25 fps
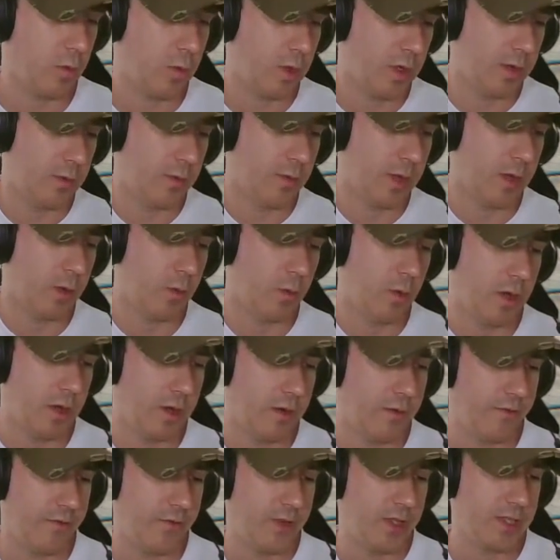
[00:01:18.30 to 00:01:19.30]

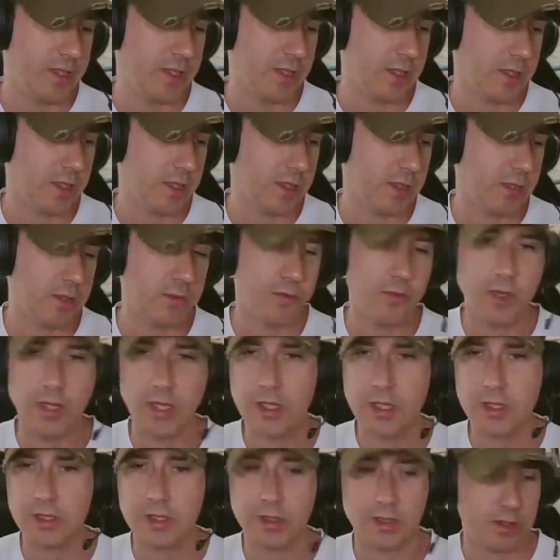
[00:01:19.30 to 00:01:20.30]
1x1 physics
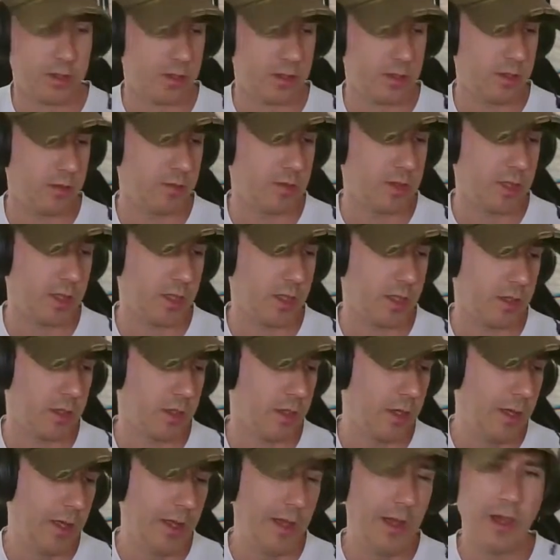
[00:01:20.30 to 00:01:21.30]
fix. Seems like
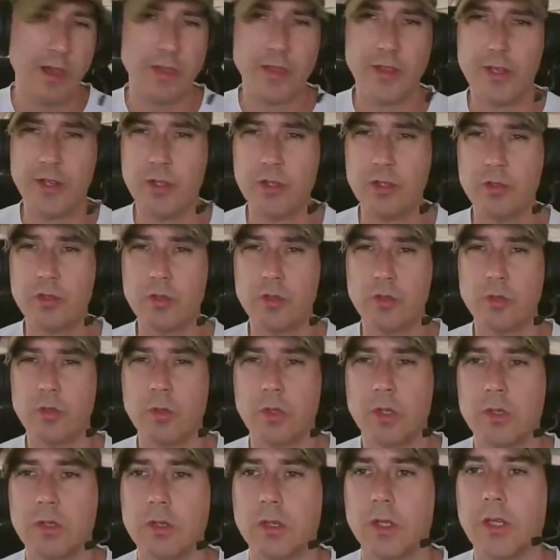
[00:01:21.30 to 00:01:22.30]
the
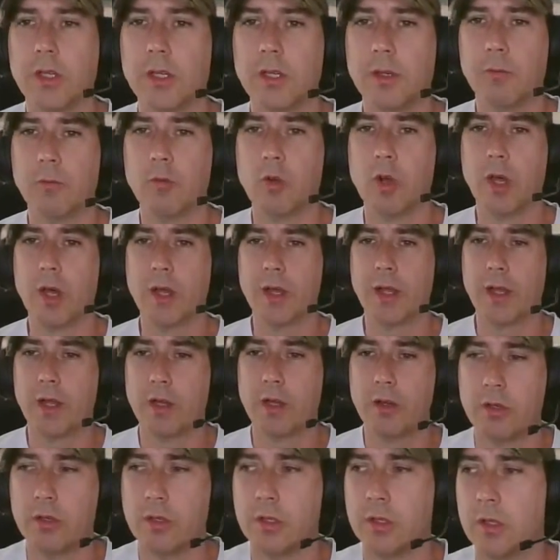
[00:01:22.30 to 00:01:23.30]
new wrought
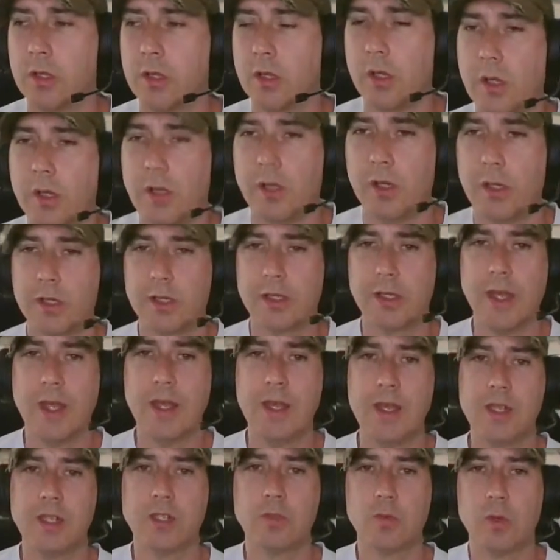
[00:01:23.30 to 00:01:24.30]
iron
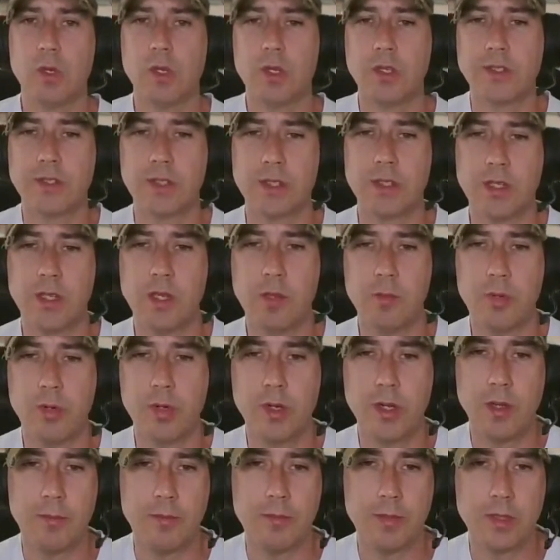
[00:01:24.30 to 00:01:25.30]
cage walls that they
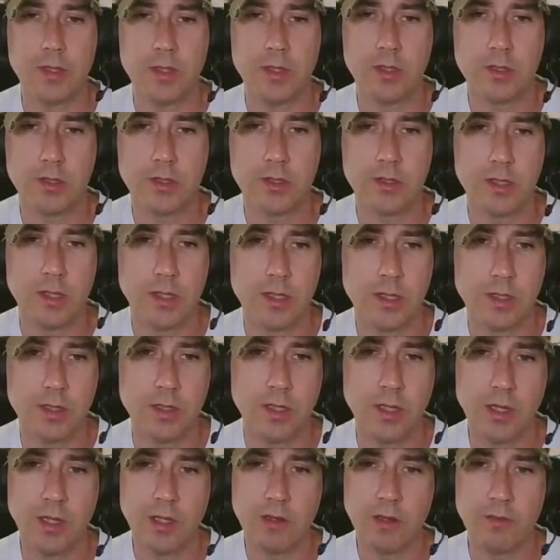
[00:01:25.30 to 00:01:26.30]
put up, it looks like
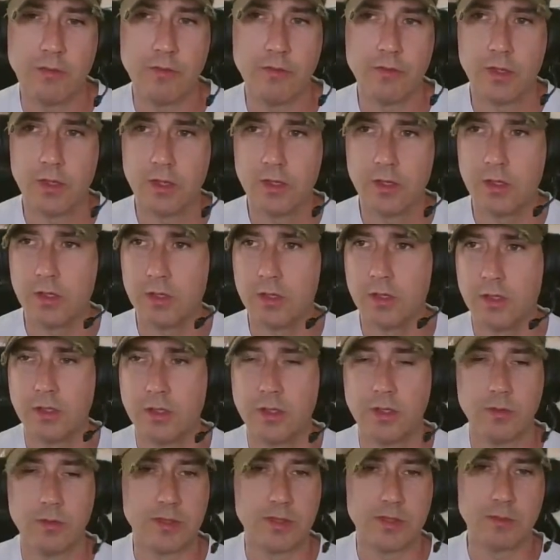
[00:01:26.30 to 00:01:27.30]
there
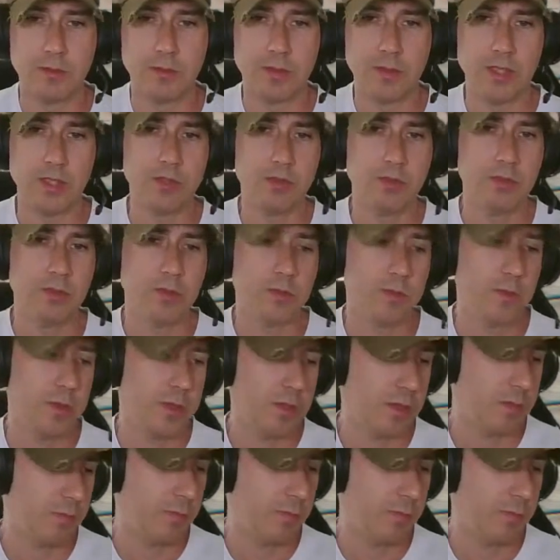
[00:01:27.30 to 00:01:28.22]
were some issues with